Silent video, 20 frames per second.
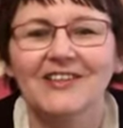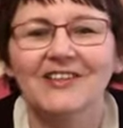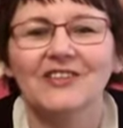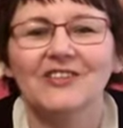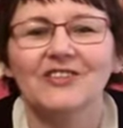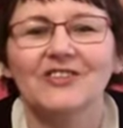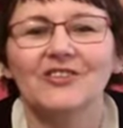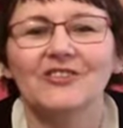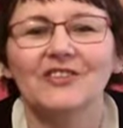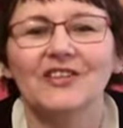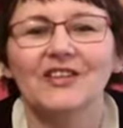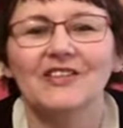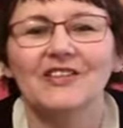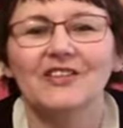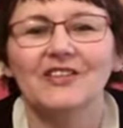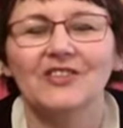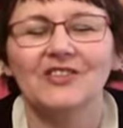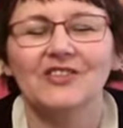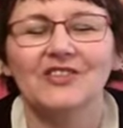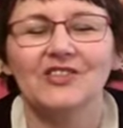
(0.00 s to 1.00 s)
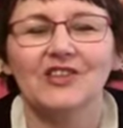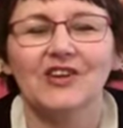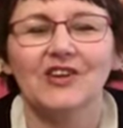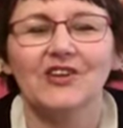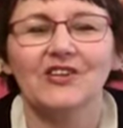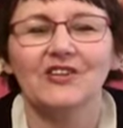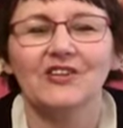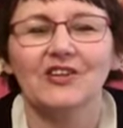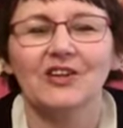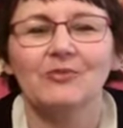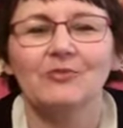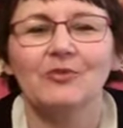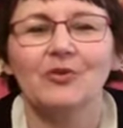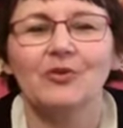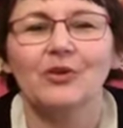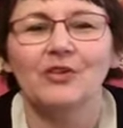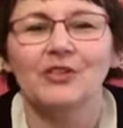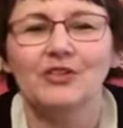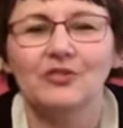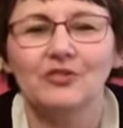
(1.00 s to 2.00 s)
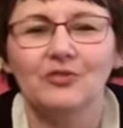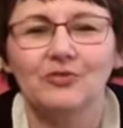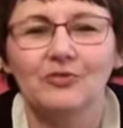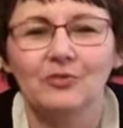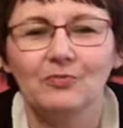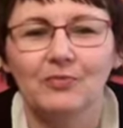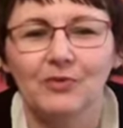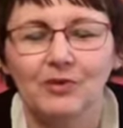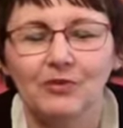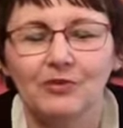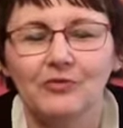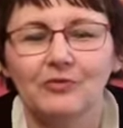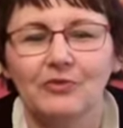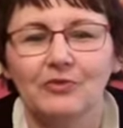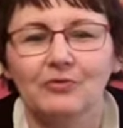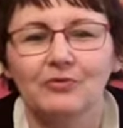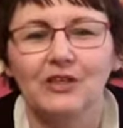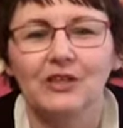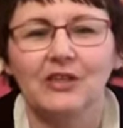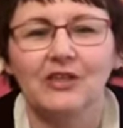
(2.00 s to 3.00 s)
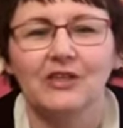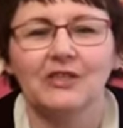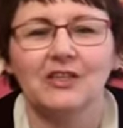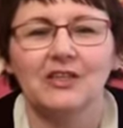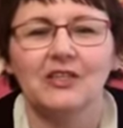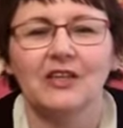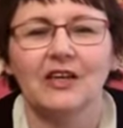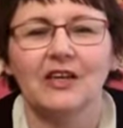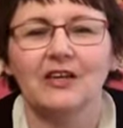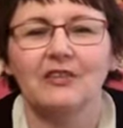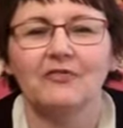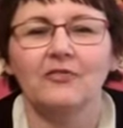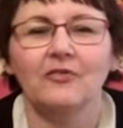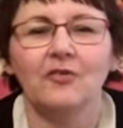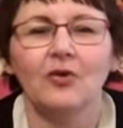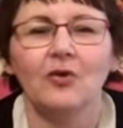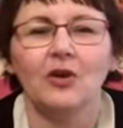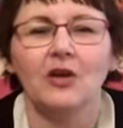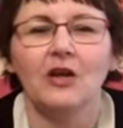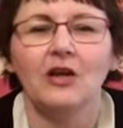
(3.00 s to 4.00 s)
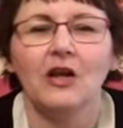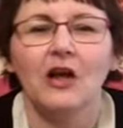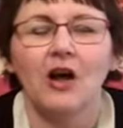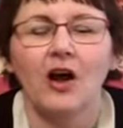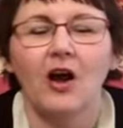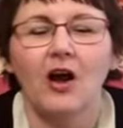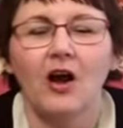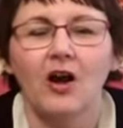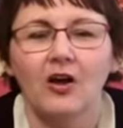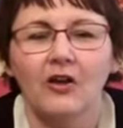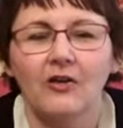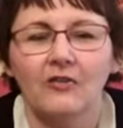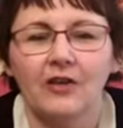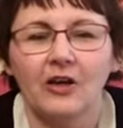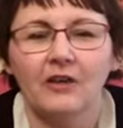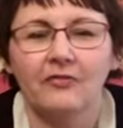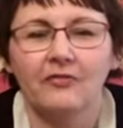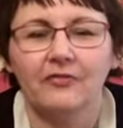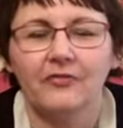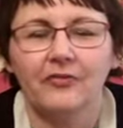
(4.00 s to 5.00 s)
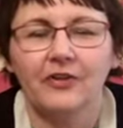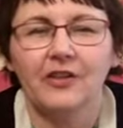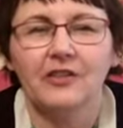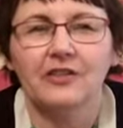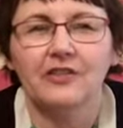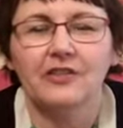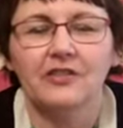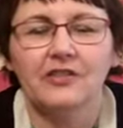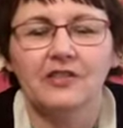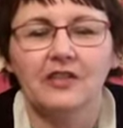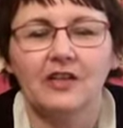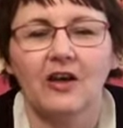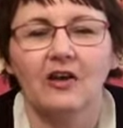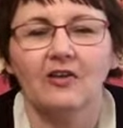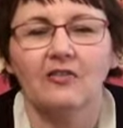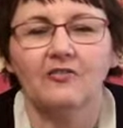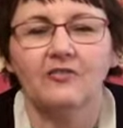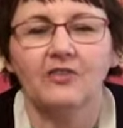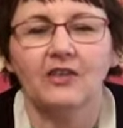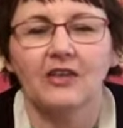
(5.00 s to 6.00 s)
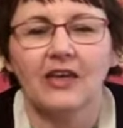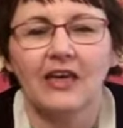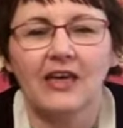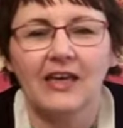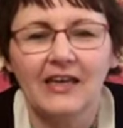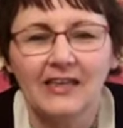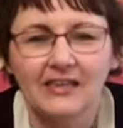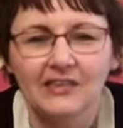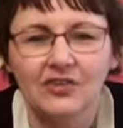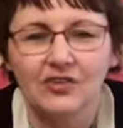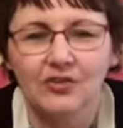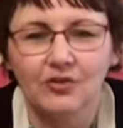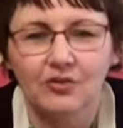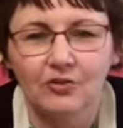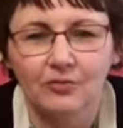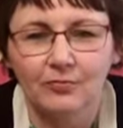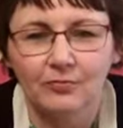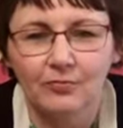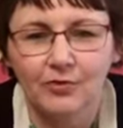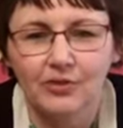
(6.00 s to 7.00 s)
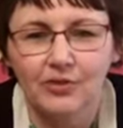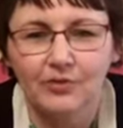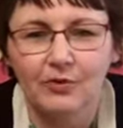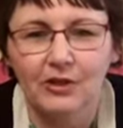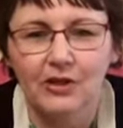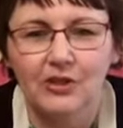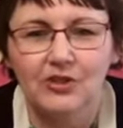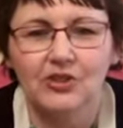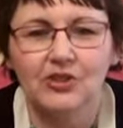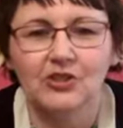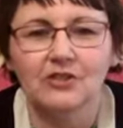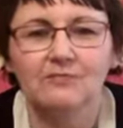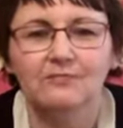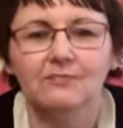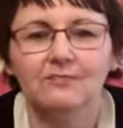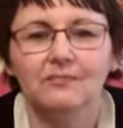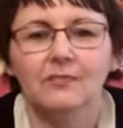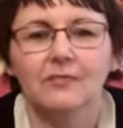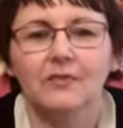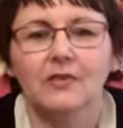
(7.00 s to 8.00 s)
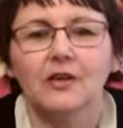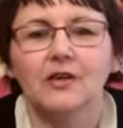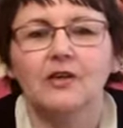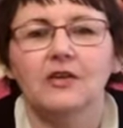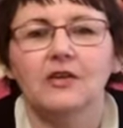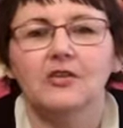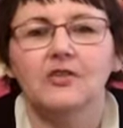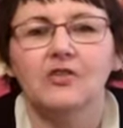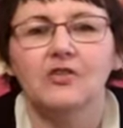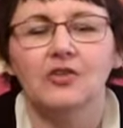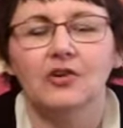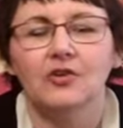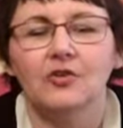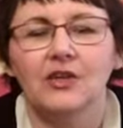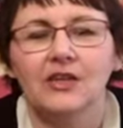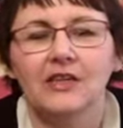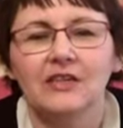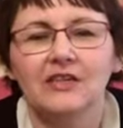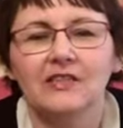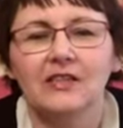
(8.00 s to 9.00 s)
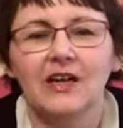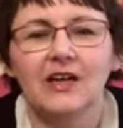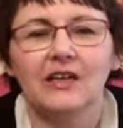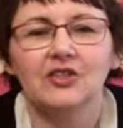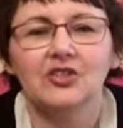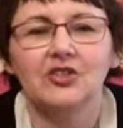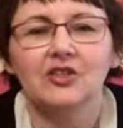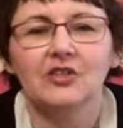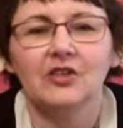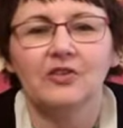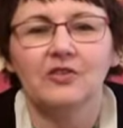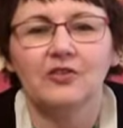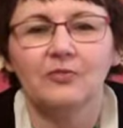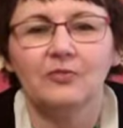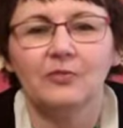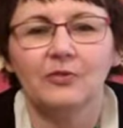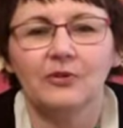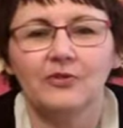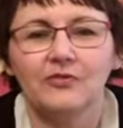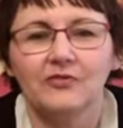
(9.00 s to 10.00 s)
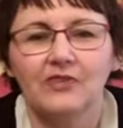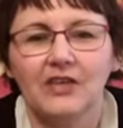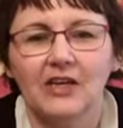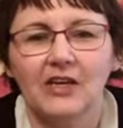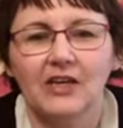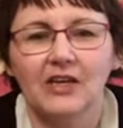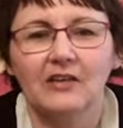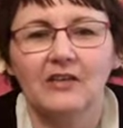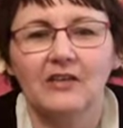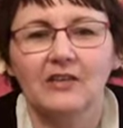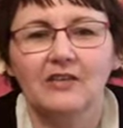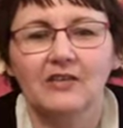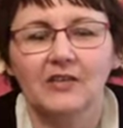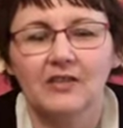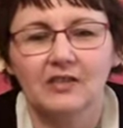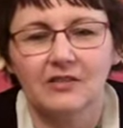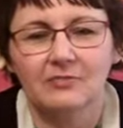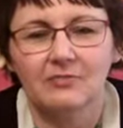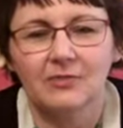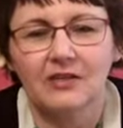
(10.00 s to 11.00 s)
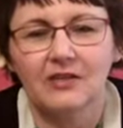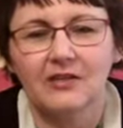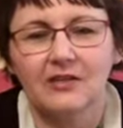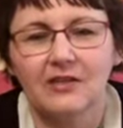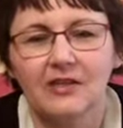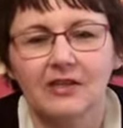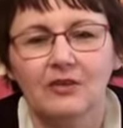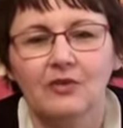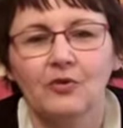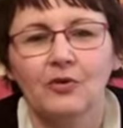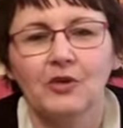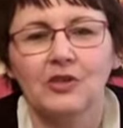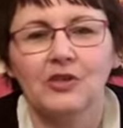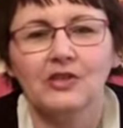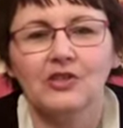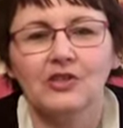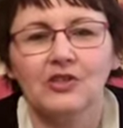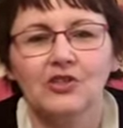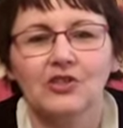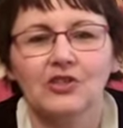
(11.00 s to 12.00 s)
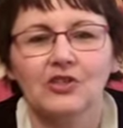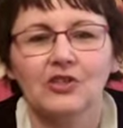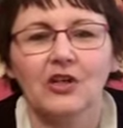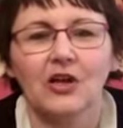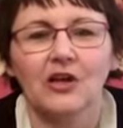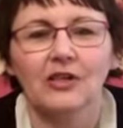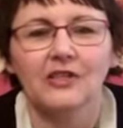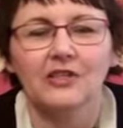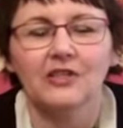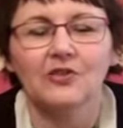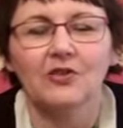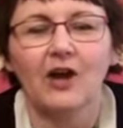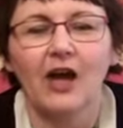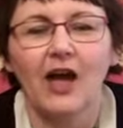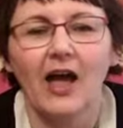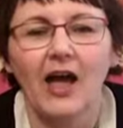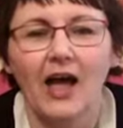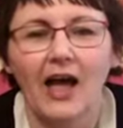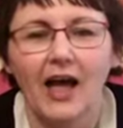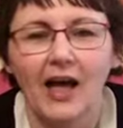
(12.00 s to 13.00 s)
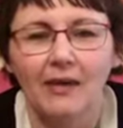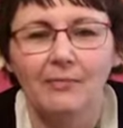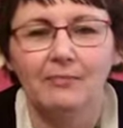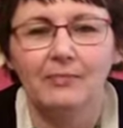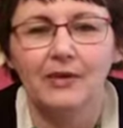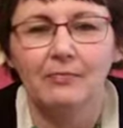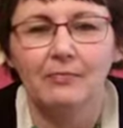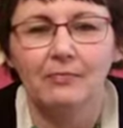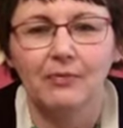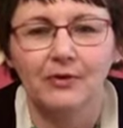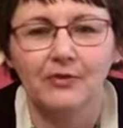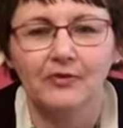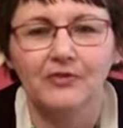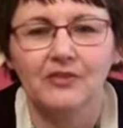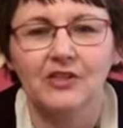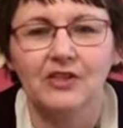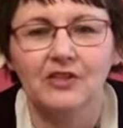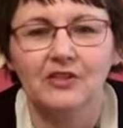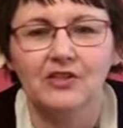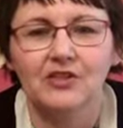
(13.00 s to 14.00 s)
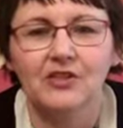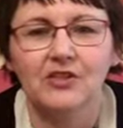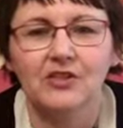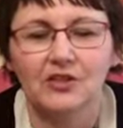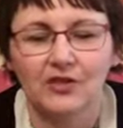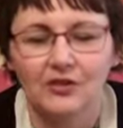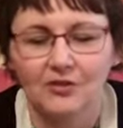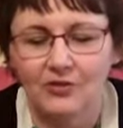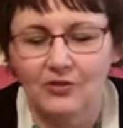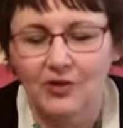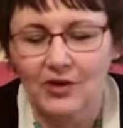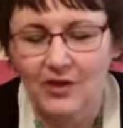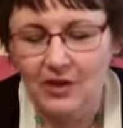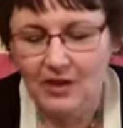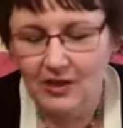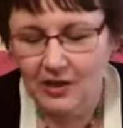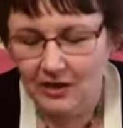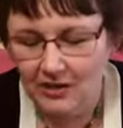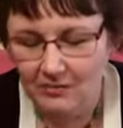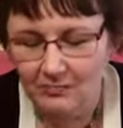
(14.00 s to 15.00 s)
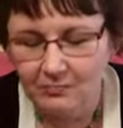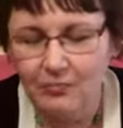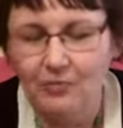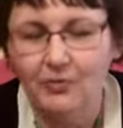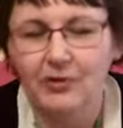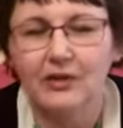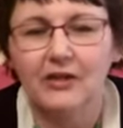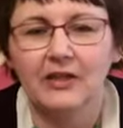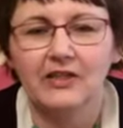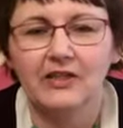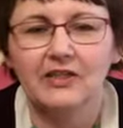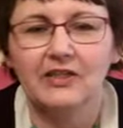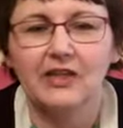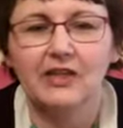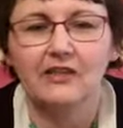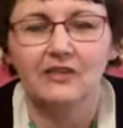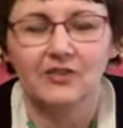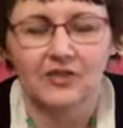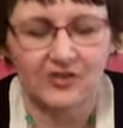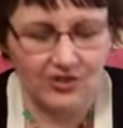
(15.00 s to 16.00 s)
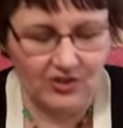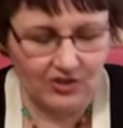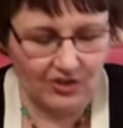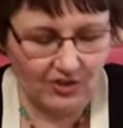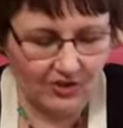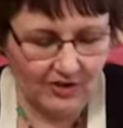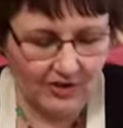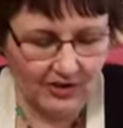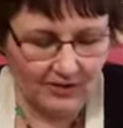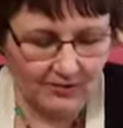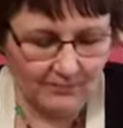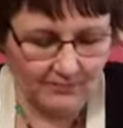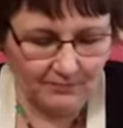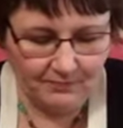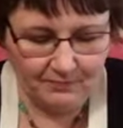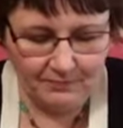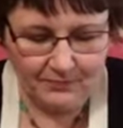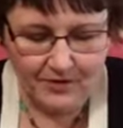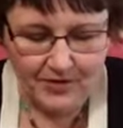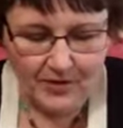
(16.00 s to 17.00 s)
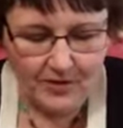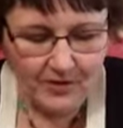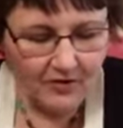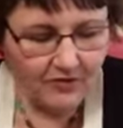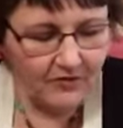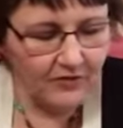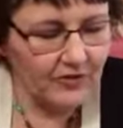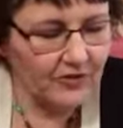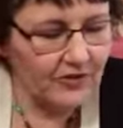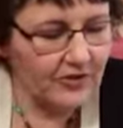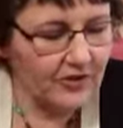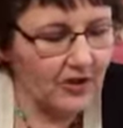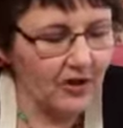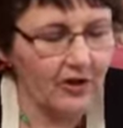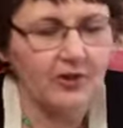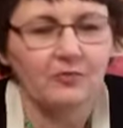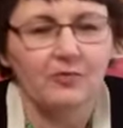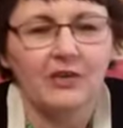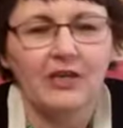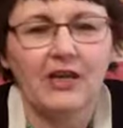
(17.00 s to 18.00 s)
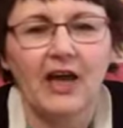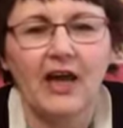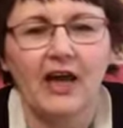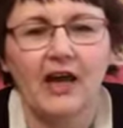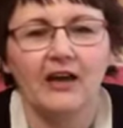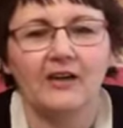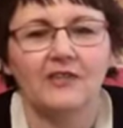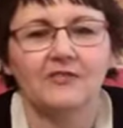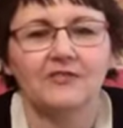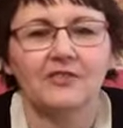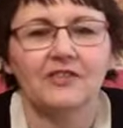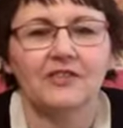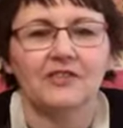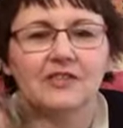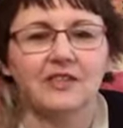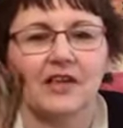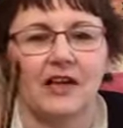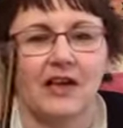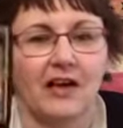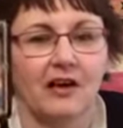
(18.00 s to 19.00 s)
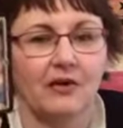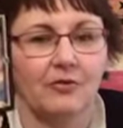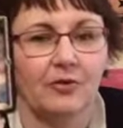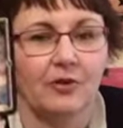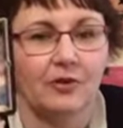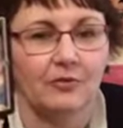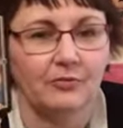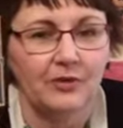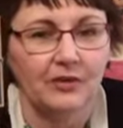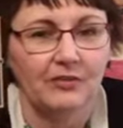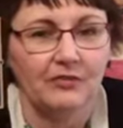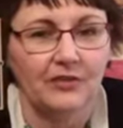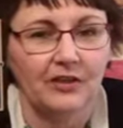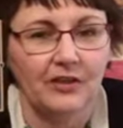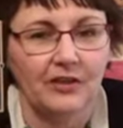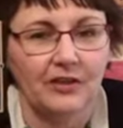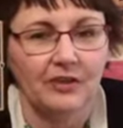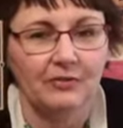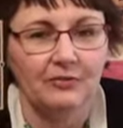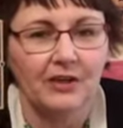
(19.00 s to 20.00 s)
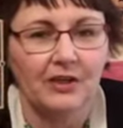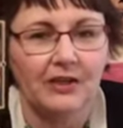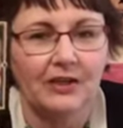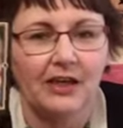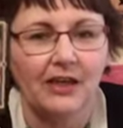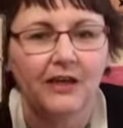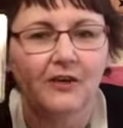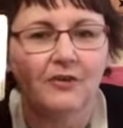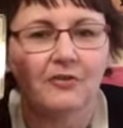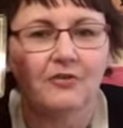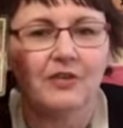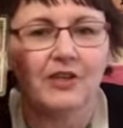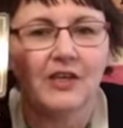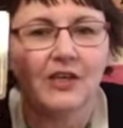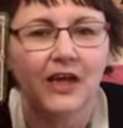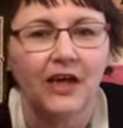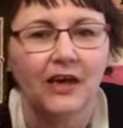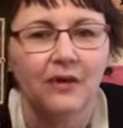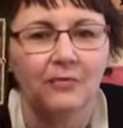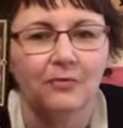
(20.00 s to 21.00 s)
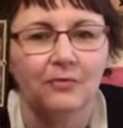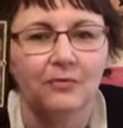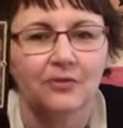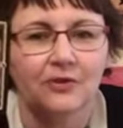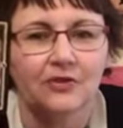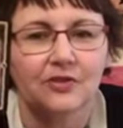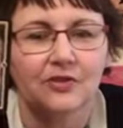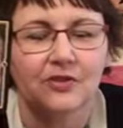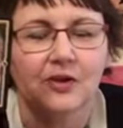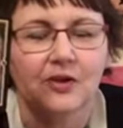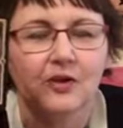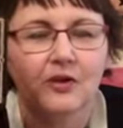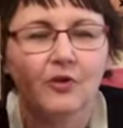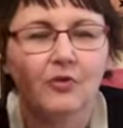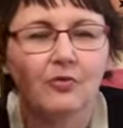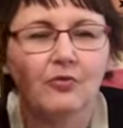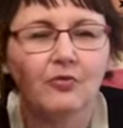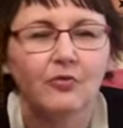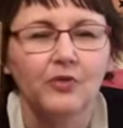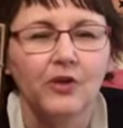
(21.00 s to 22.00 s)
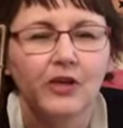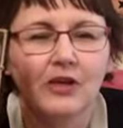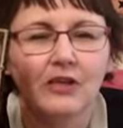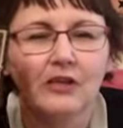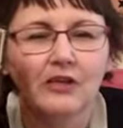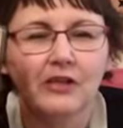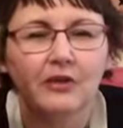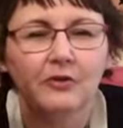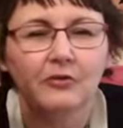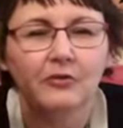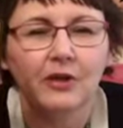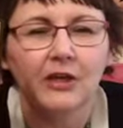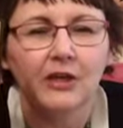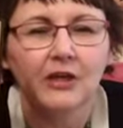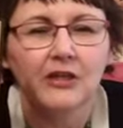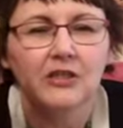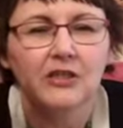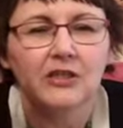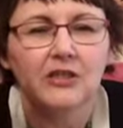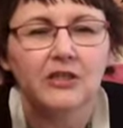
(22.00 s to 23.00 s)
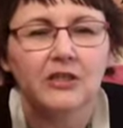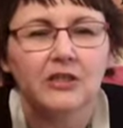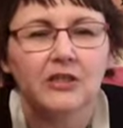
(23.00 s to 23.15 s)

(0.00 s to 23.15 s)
So let's get started. I'm going to do a beautiful reading today for our friends of the Cancer persuasion. So it is actually their birthday this month and going into July, so happy birthday to you. And boy, let's get started. First card we have is, how are we feeling right now? The Empress. Really great